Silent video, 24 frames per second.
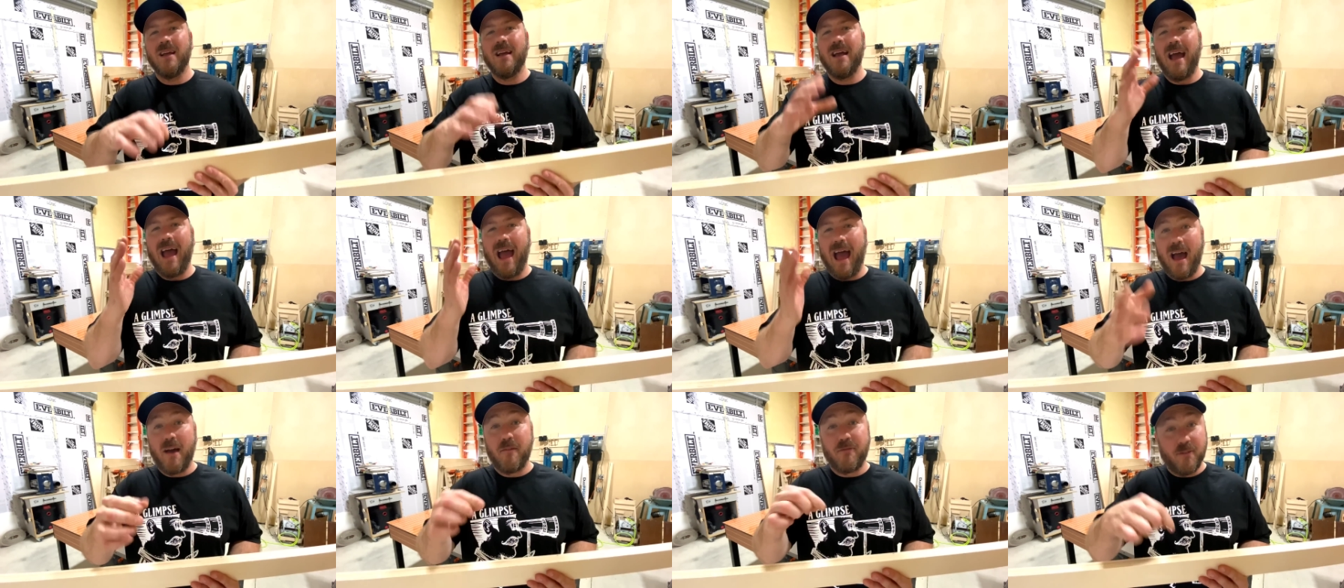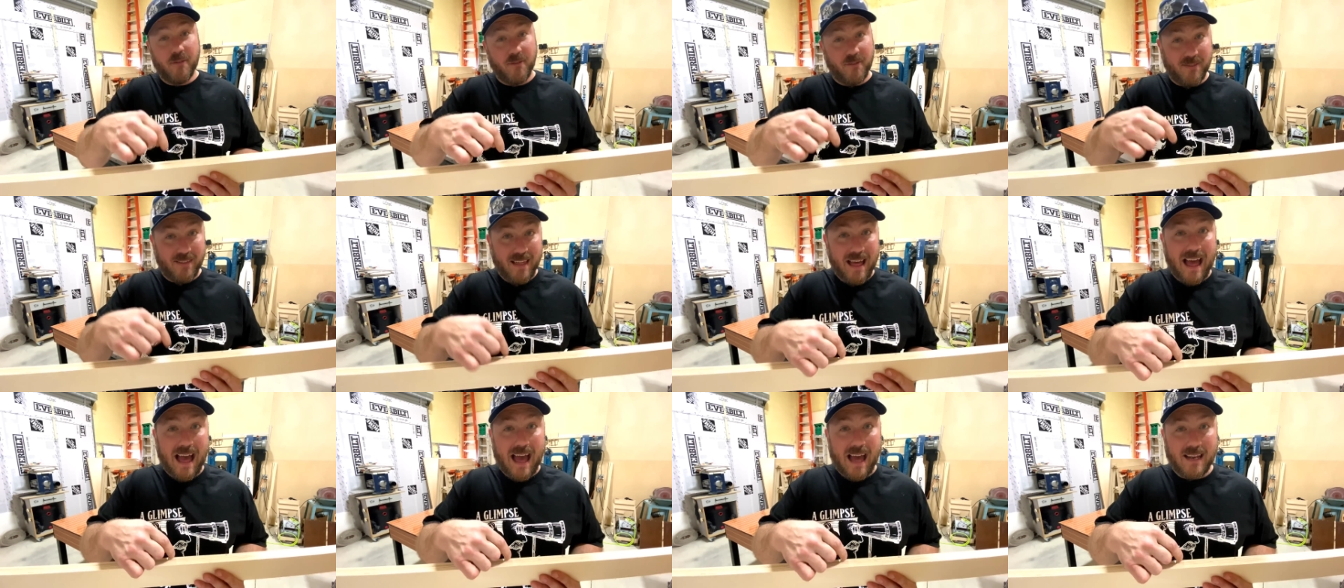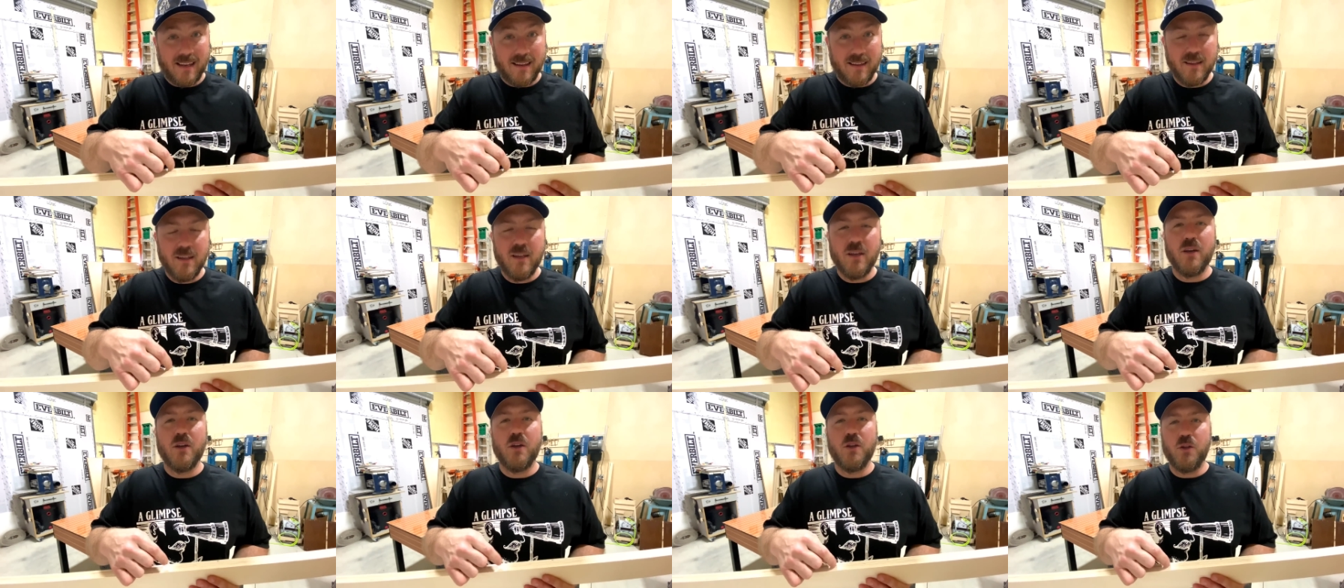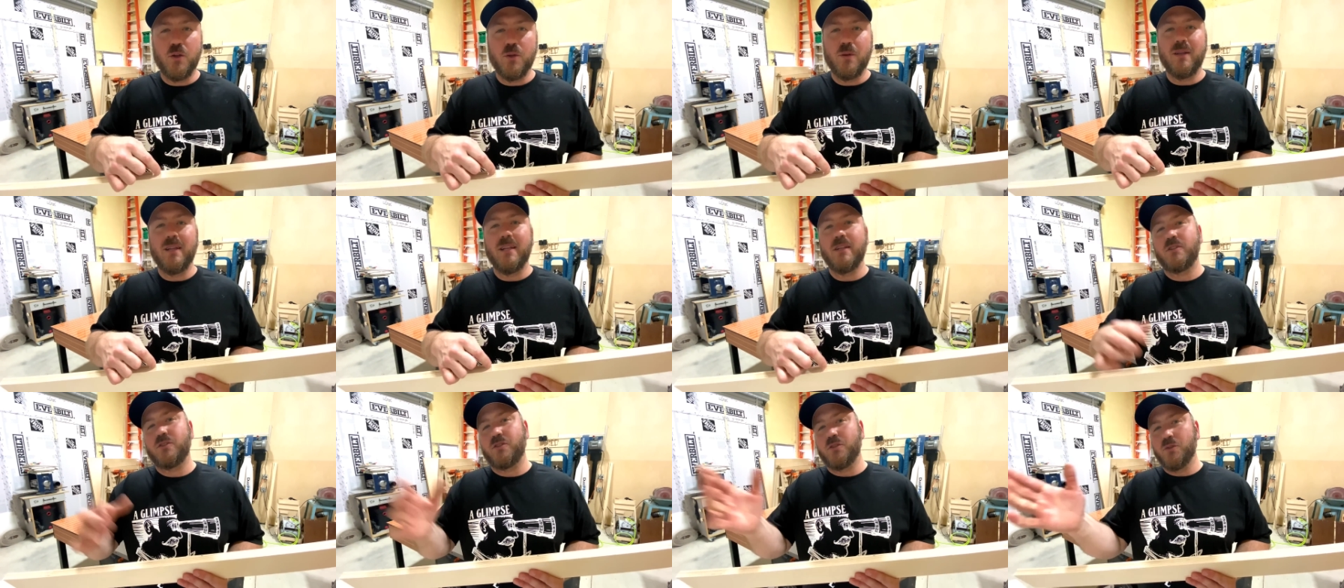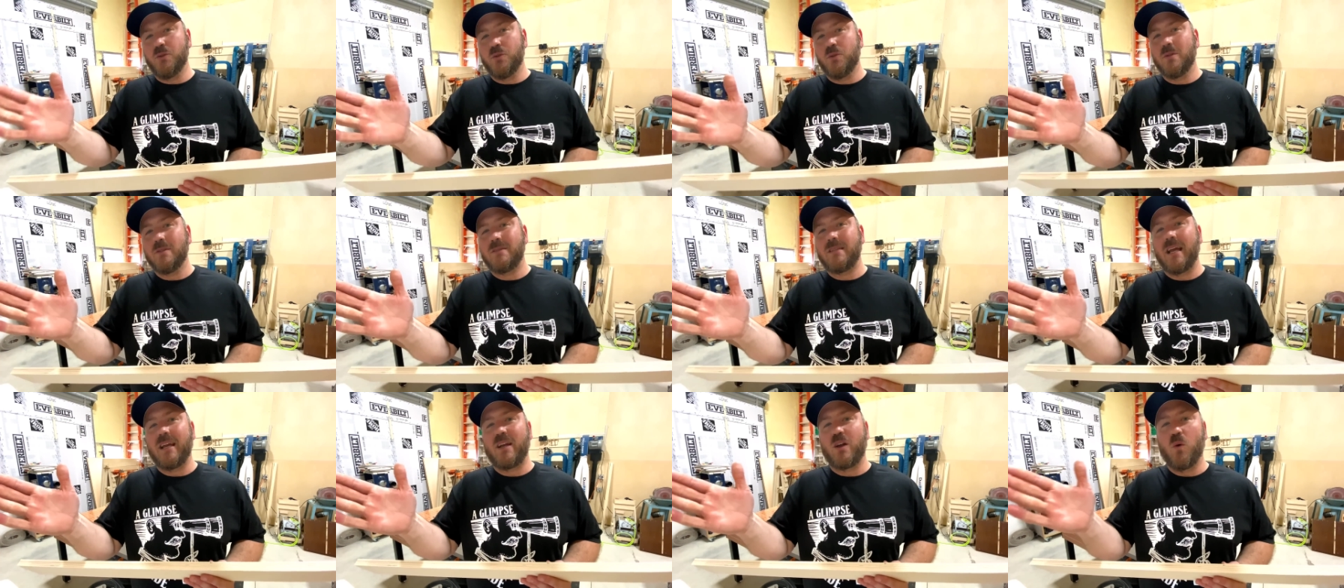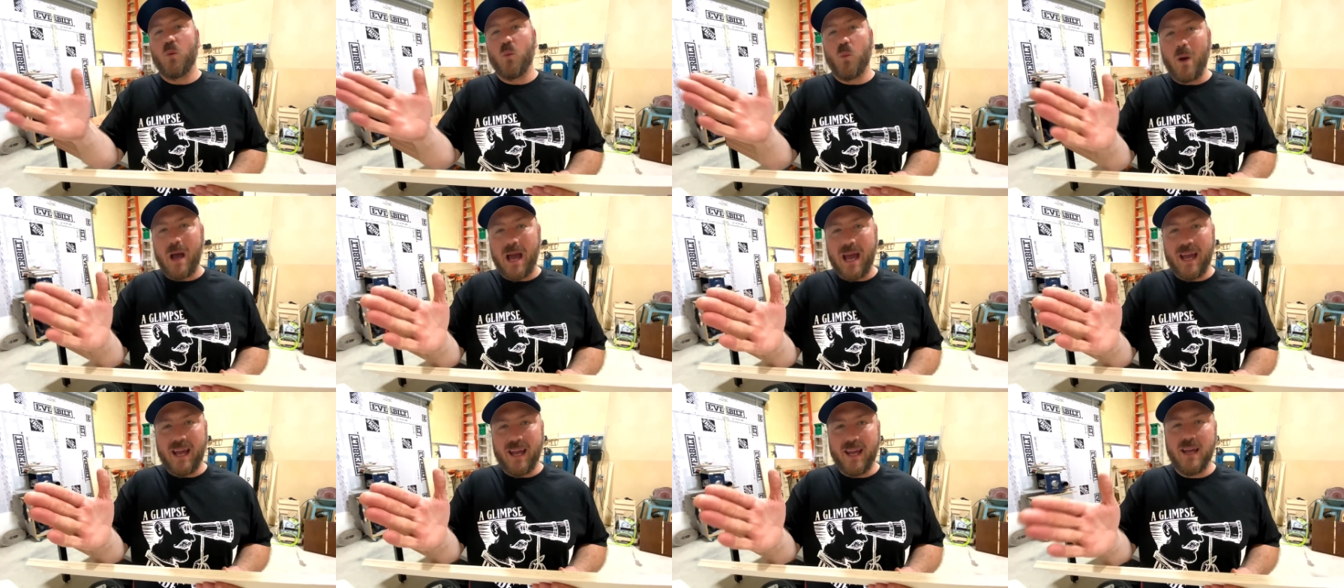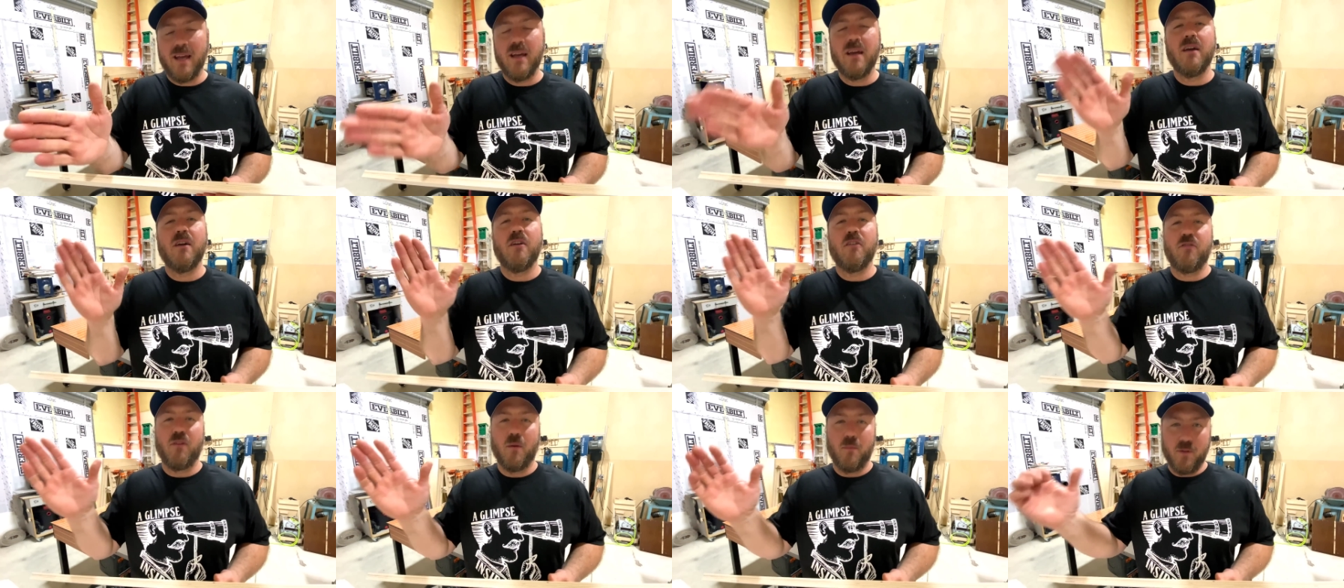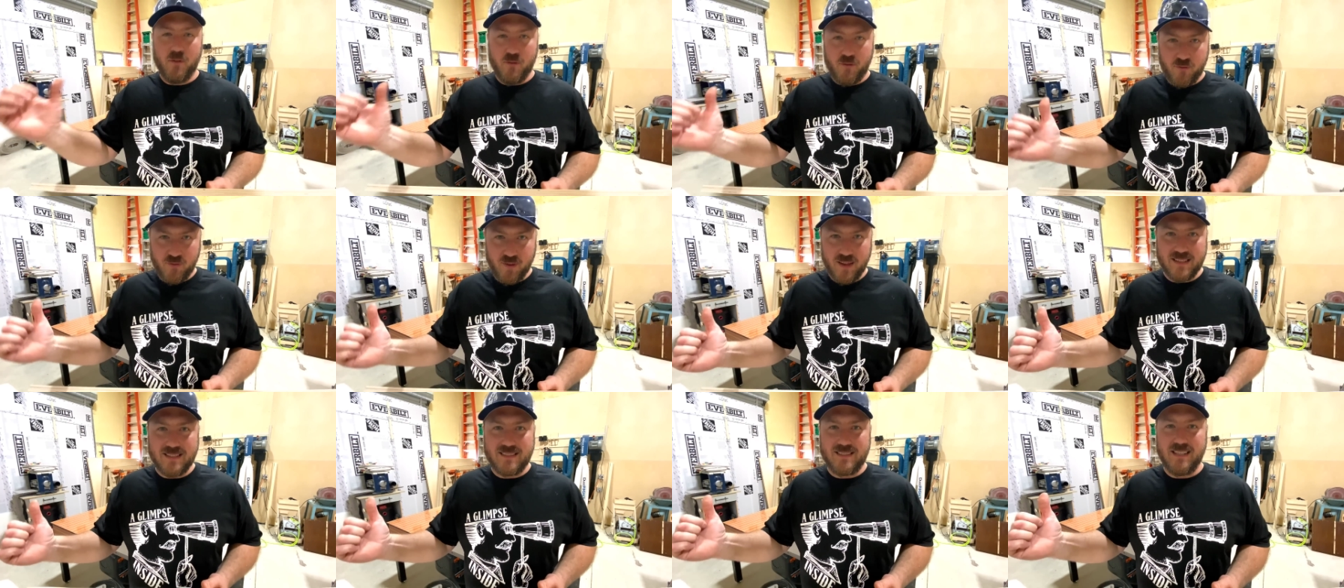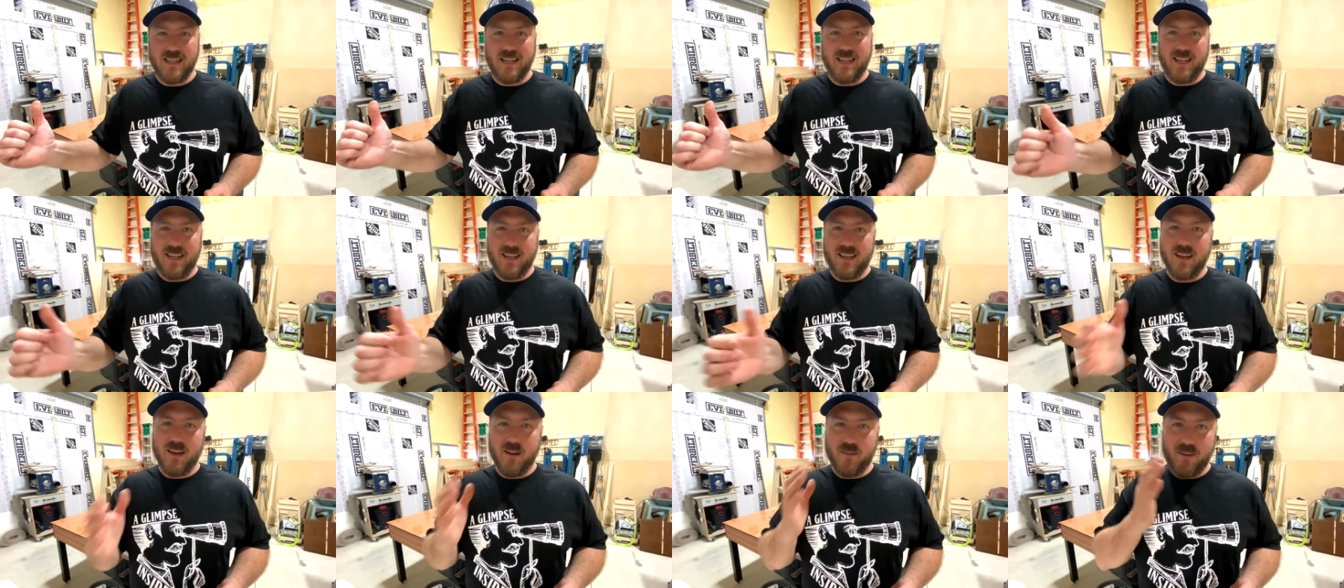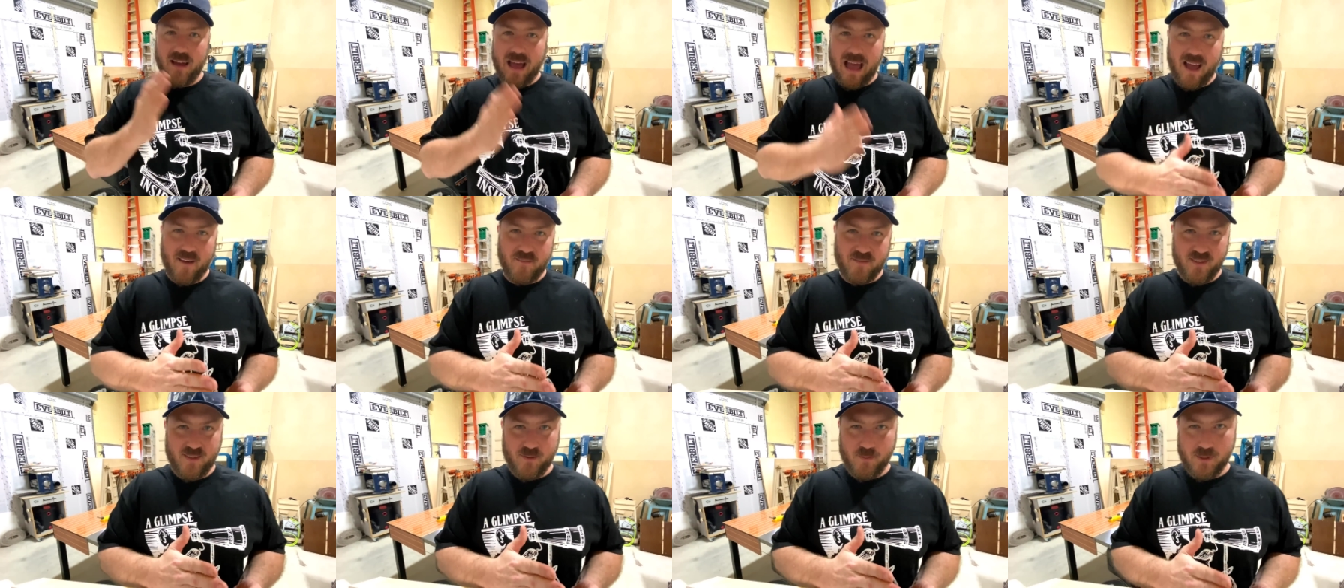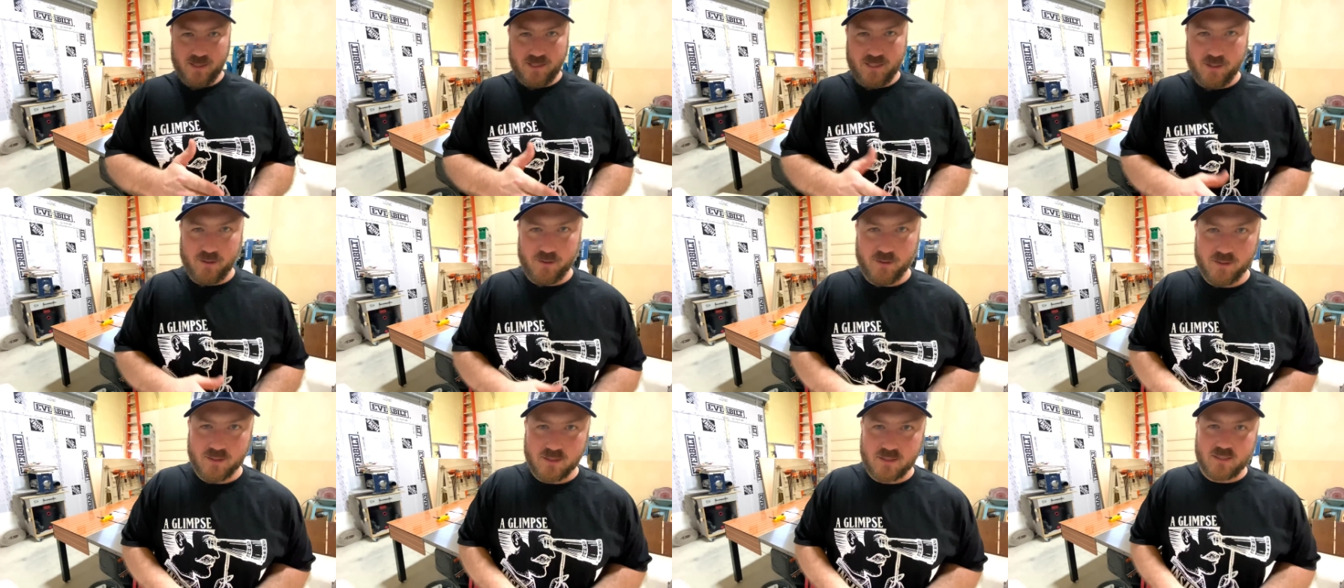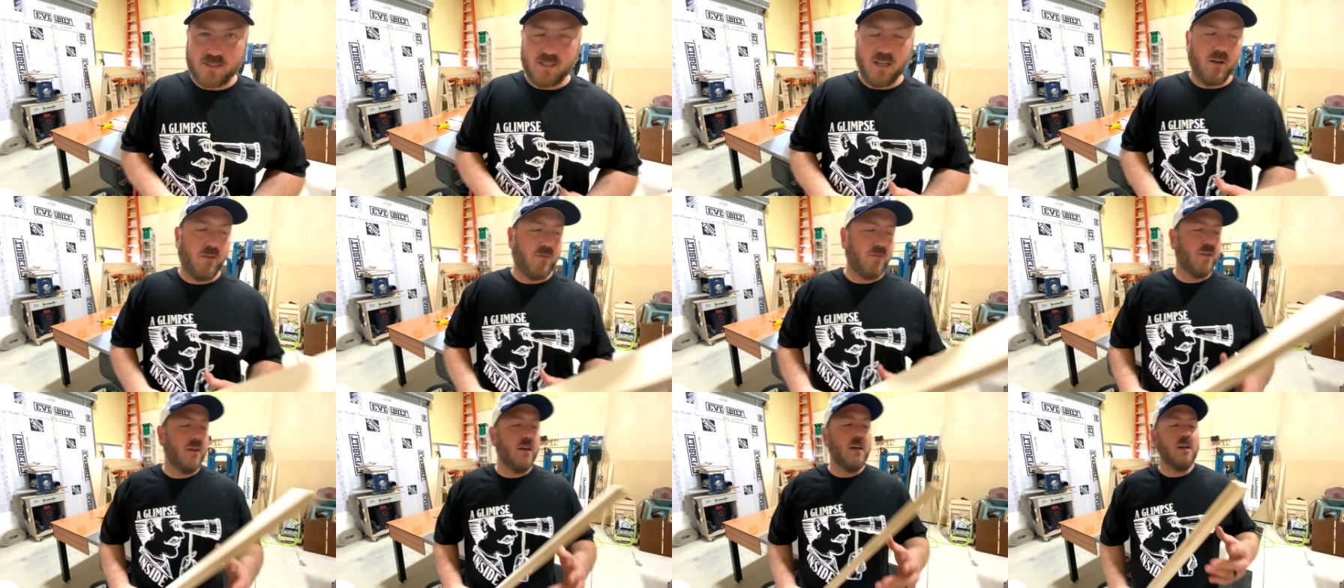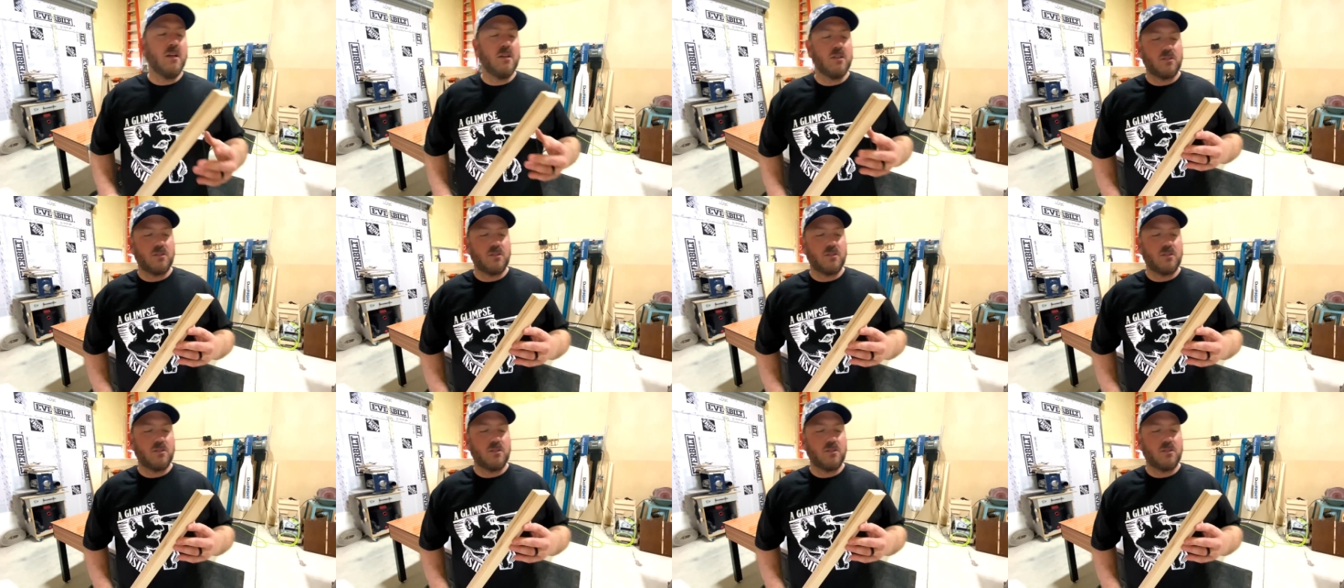half of that you need to take away from the fence setting of half of the material itself.